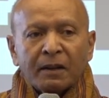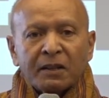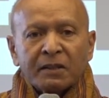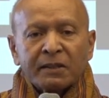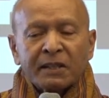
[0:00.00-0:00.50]

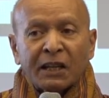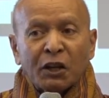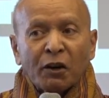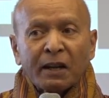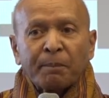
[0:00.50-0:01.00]

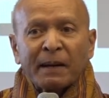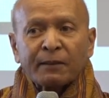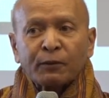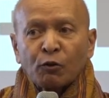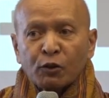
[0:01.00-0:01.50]
secure a better
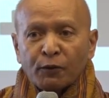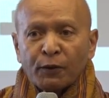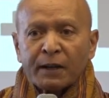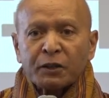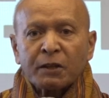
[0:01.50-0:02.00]
future for
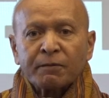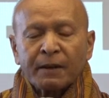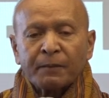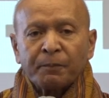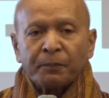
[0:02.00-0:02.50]
our
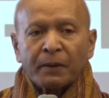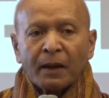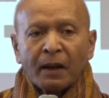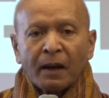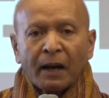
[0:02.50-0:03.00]
children,
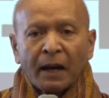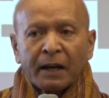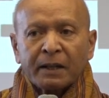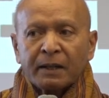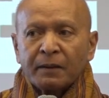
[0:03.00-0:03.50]

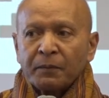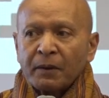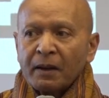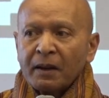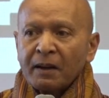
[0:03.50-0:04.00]
and
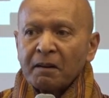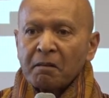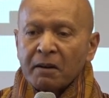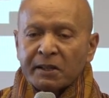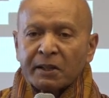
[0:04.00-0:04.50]

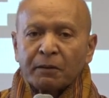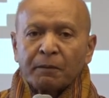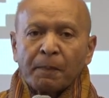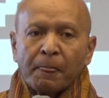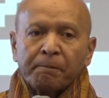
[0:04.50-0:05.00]
also
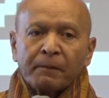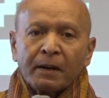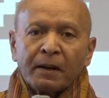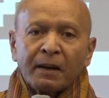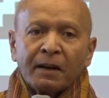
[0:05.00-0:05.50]

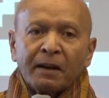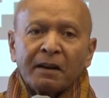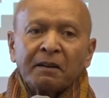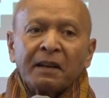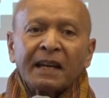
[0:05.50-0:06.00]

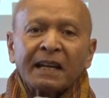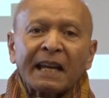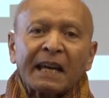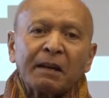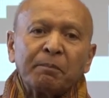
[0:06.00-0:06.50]

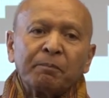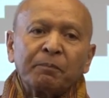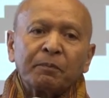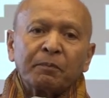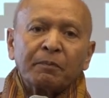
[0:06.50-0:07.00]
reclaim,
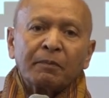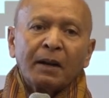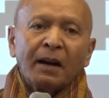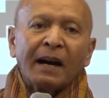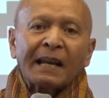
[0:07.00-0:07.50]

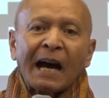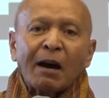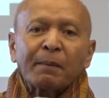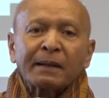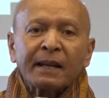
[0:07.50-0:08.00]
allow
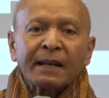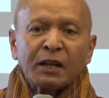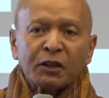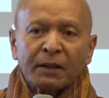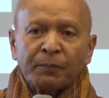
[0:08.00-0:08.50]
Mother
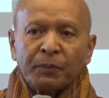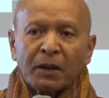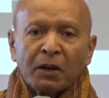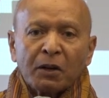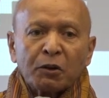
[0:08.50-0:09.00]
Nature
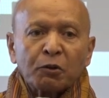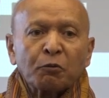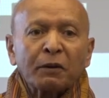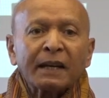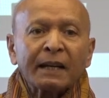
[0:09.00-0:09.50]
to
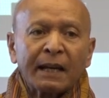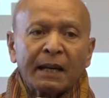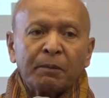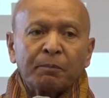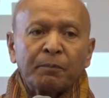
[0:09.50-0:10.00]

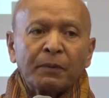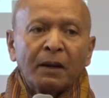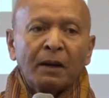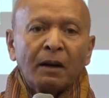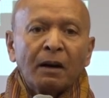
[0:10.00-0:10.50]
reclaim
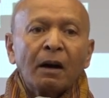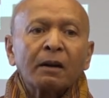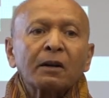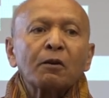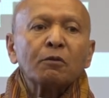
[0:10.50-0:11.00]
her
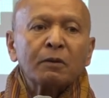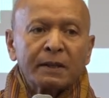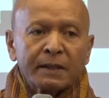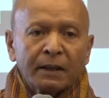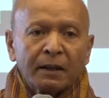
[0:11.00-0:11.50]

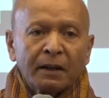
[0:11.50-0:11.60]
roles,